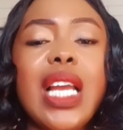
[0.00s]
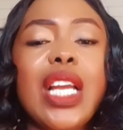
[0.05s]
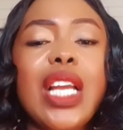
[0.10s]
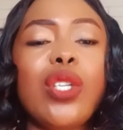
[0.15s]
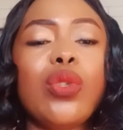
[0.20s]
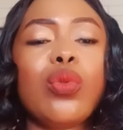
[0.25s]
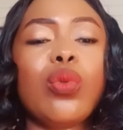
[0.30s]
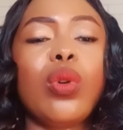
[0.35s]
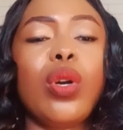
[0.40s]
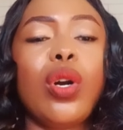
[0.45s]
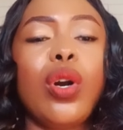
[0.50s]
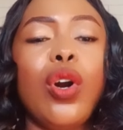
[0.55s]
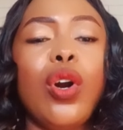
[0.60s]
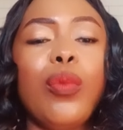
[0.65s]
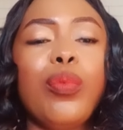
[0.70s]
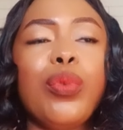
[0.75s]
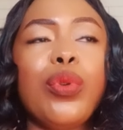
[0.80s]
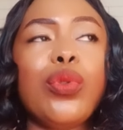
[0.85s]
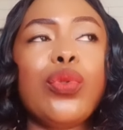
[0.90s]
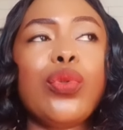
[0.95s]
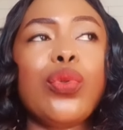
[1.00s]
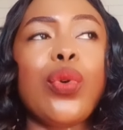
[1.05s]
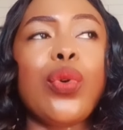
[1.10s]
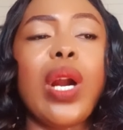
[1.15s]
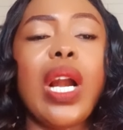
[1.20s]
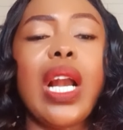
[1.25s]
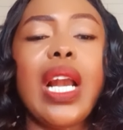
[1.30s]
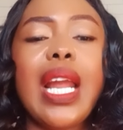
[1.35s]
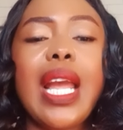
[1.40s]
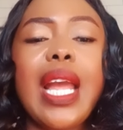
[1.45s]
It will help you to
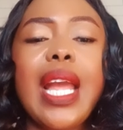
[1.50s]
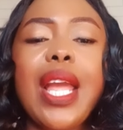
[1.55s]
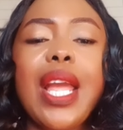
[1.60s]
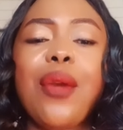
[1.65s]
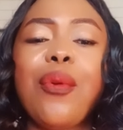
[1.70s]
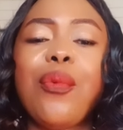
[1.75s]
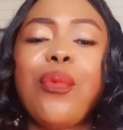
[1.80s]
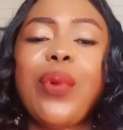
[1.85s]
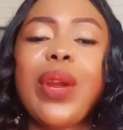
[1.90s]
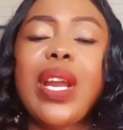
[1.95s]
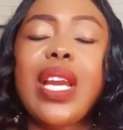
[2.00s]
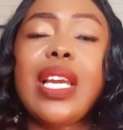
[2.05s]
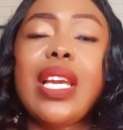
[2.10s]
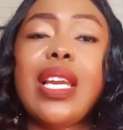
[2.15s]
clear away